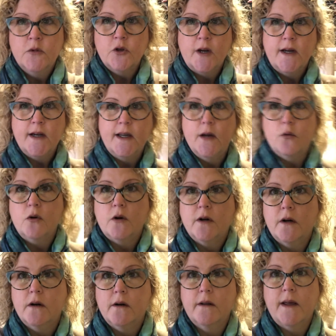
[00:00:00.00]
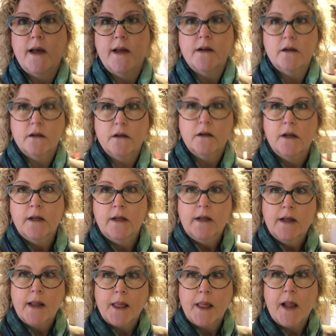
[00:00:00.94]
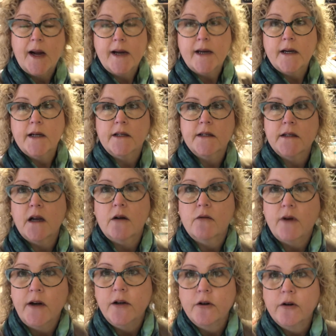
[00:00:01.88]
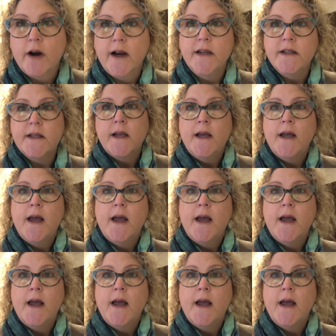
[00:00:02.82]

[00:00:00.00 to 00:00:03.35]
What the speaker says: try to get where that light is not right in your eyes,